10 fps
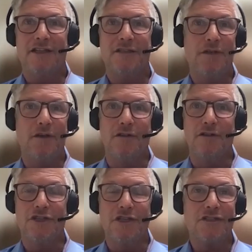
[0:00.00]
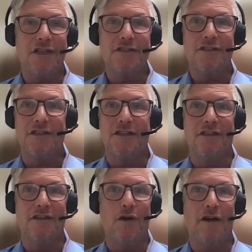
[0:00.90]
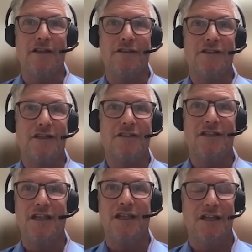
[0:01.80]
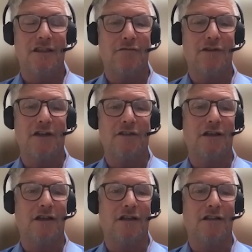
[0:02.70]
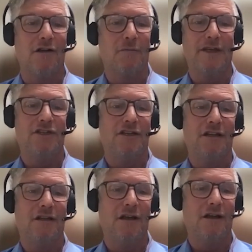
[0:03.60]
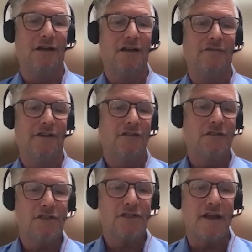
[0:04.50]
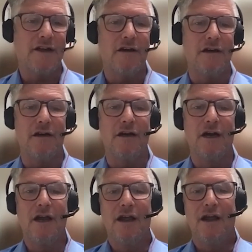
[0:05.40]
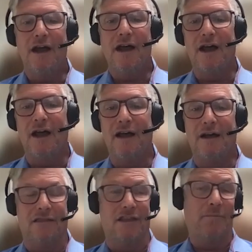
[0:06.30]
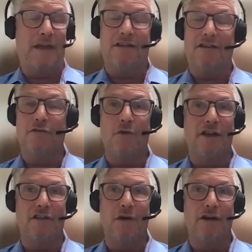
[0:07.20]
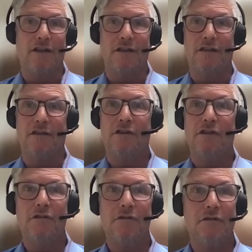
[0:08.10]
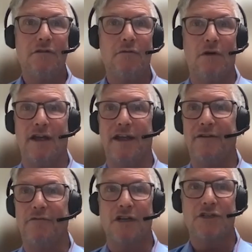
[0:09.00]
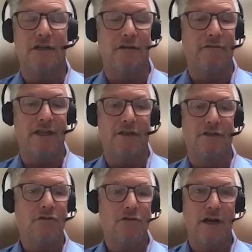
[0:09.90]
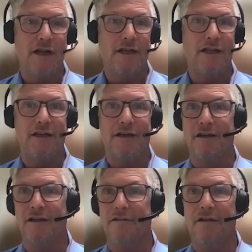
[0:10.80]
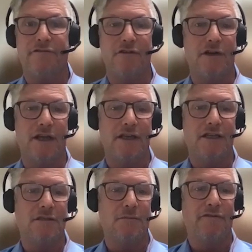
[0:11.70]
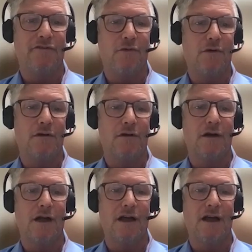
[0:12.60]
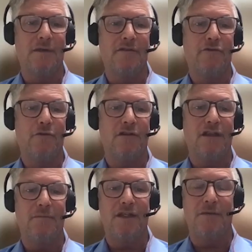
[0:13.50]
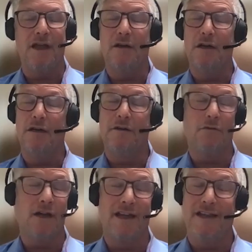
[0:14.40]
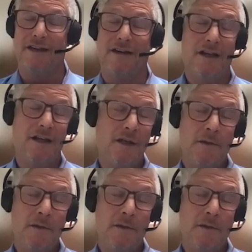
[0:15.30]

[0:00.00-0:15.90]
XPO Logistics in 2016 throughout the Long Beach Convention Center. I think back to 2022 when Russia invaded Ukraine a few days before TPM got underway, and